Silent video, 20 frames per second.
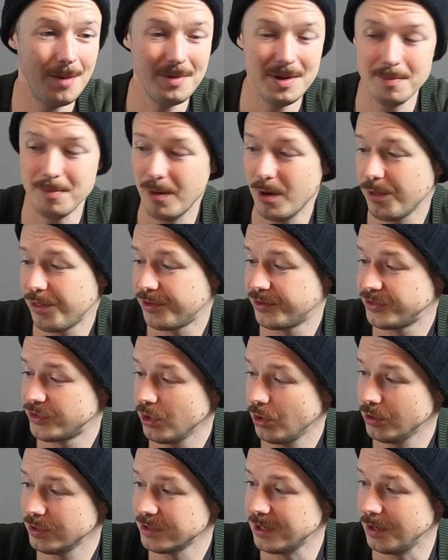I mean, both
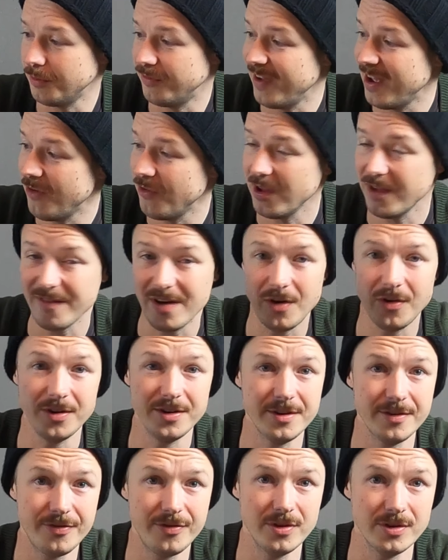soles are very, very
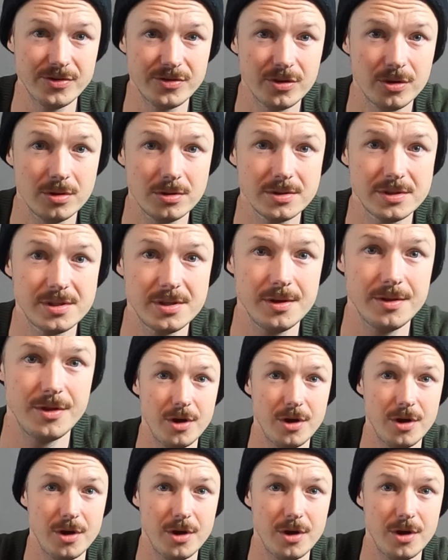different soles.